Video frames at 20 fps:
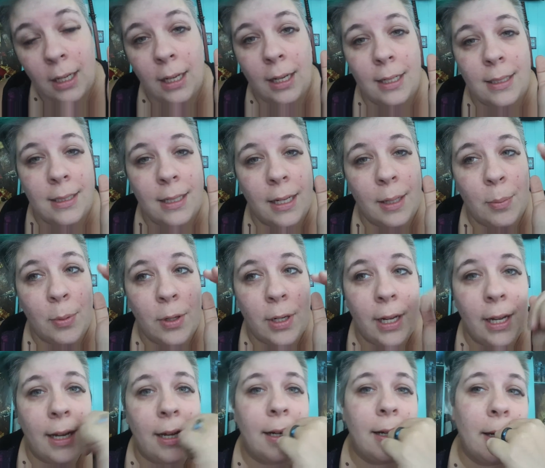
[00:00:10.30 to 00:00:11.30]
It's Labor
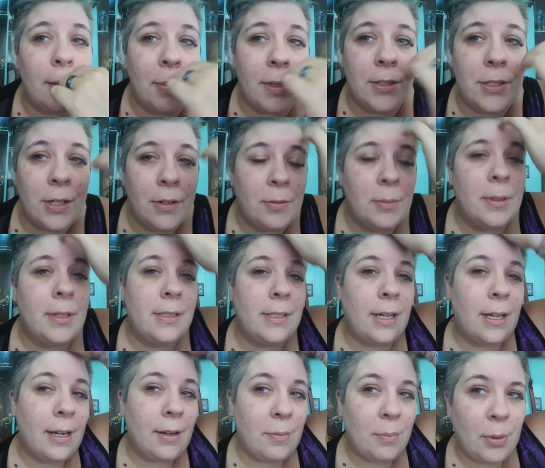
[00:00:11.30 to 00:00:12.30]
Day and I bet you everybody's
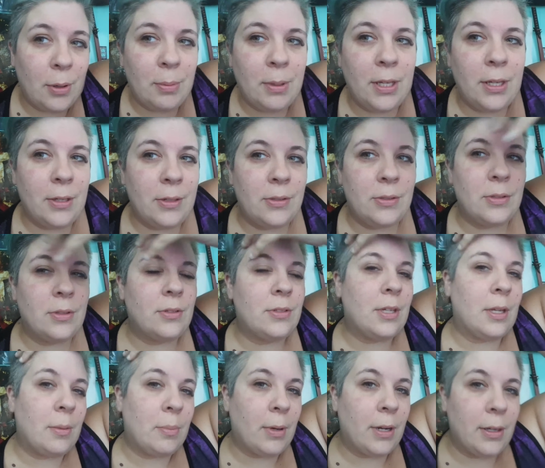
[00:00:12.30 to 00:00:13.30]
out having barbecues or
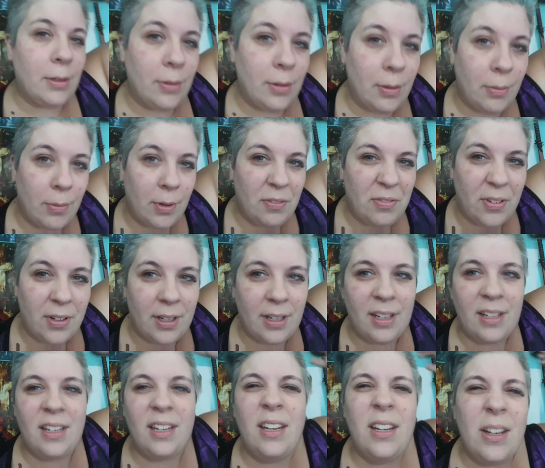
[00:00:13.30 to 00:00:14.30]
celebrating and what
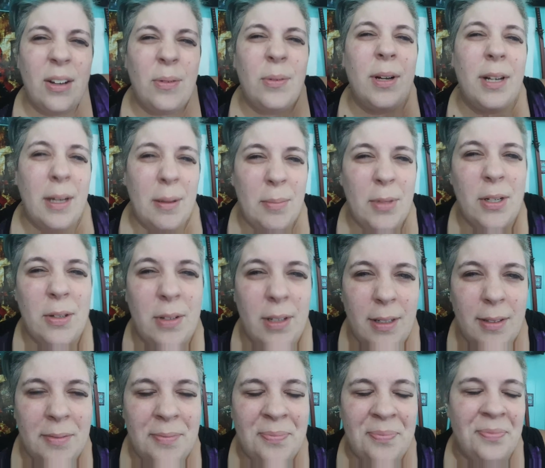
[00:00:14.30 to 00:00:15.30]
fun. You know what I'm
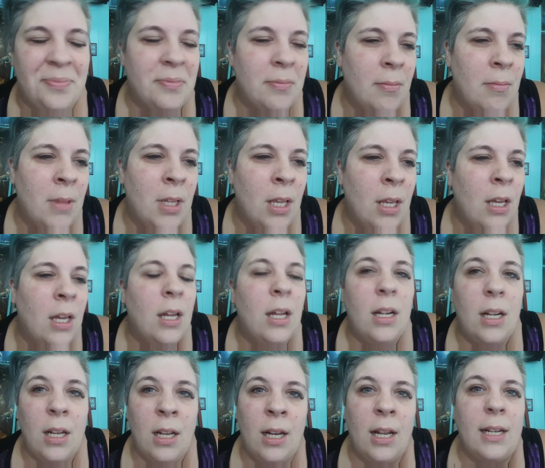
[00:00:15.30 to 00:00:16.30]
doing?
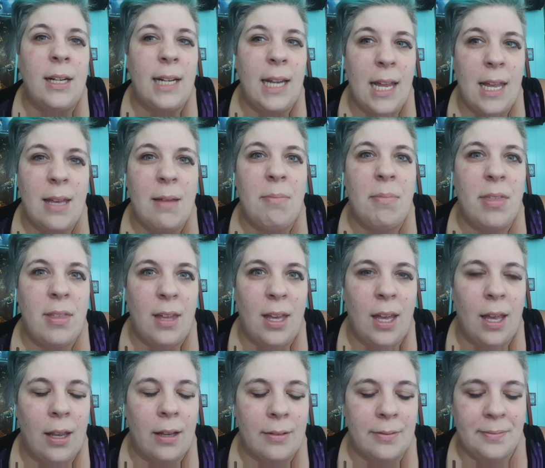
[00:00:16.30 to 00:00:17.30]
Not a damn
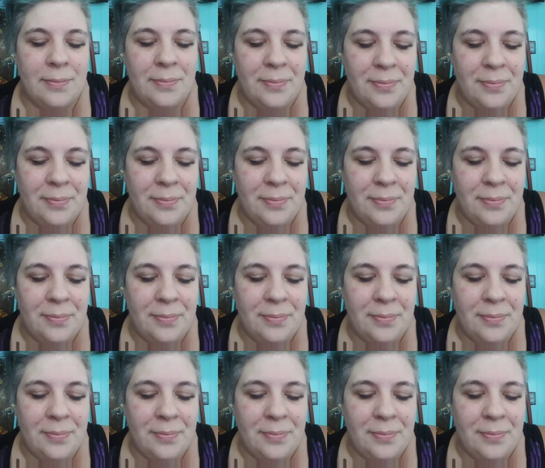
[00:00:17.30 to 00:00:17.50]
thing.